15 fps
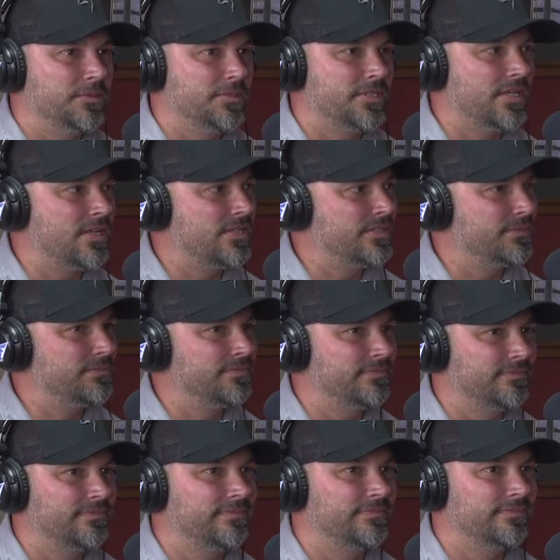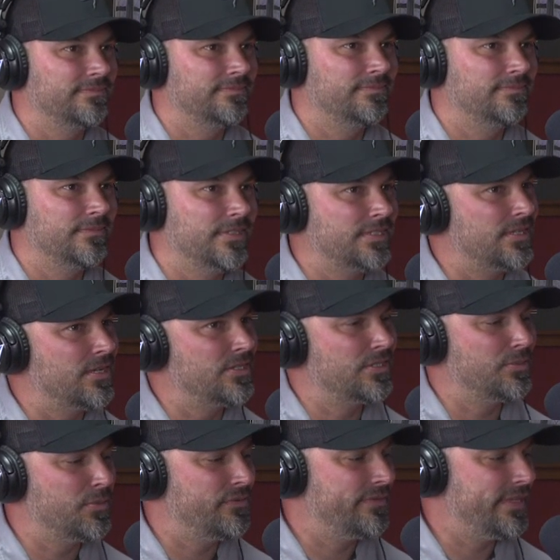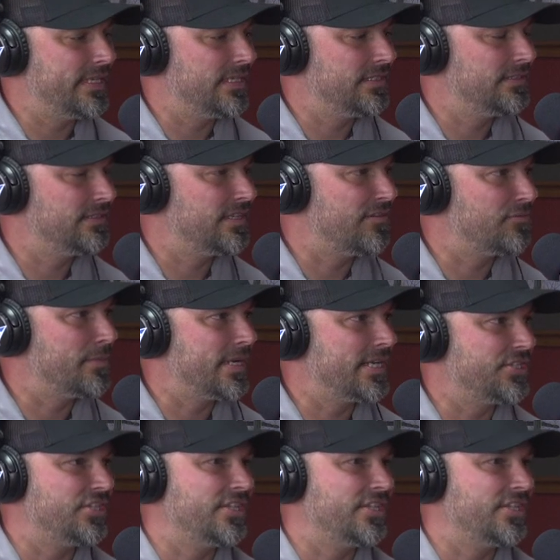Was an awesome. It's an awesome event. Everybody